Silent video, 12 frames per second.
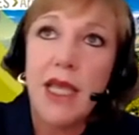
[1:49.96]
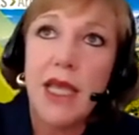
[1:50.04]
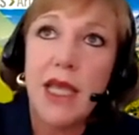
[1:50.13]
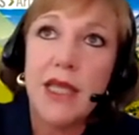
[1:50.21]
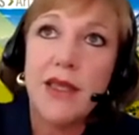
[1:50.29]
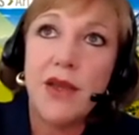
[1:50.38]

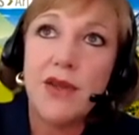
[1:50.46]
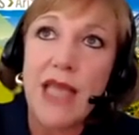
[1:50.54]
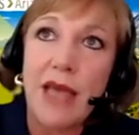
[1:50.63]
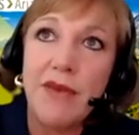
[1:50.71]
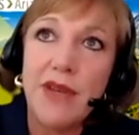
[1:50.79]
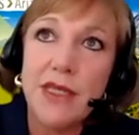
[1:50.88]
there is
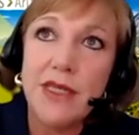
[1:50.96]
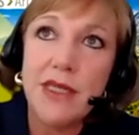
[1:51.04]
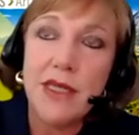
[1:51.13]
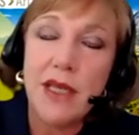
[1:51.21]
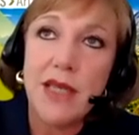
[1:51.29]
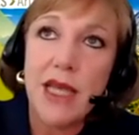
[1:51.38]
evidence
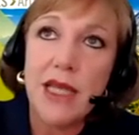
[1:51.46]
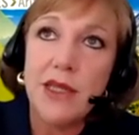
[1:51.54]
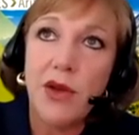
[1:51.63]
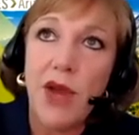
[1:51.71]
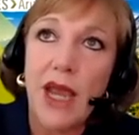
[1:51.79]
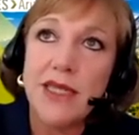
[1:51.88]
that
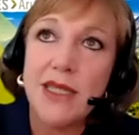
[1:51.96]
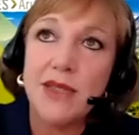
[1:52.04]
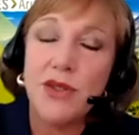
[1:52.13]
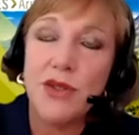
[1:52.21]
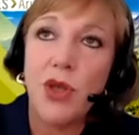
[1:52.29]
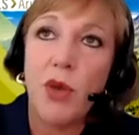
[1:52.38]
their
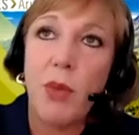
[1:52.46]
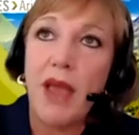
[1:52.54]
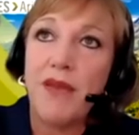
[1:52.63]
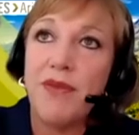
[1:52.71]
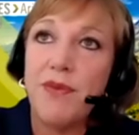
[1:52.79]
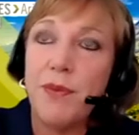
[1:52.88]
ancestors go
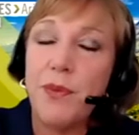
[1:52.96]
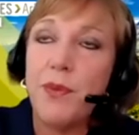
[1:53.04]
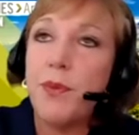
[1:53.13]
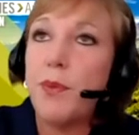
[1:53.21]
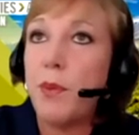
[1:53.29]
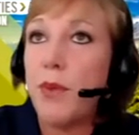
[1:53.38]
back
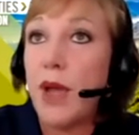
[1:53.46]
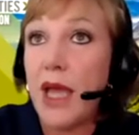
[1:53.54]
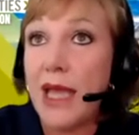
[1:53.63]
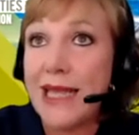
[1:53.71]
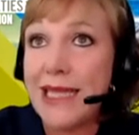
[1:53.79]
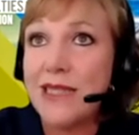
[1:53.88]

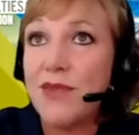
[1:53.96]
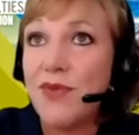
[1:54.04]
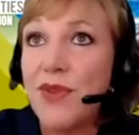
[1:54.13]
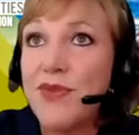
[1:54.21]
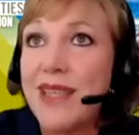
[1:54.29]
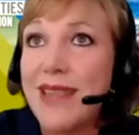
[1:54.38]
at least
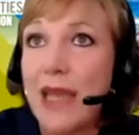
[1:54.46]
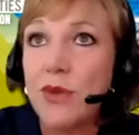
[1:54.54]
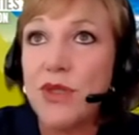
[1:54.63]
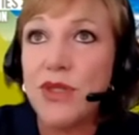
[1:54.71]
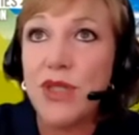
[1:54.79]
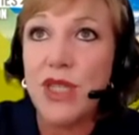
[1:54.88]

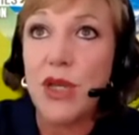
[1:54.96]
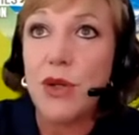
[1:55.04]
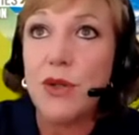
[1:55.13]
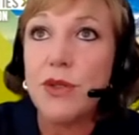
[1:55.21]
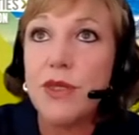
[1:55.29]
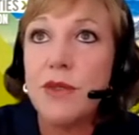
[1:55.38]
50,000
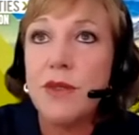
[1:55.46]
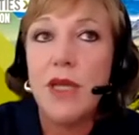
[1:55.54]
years.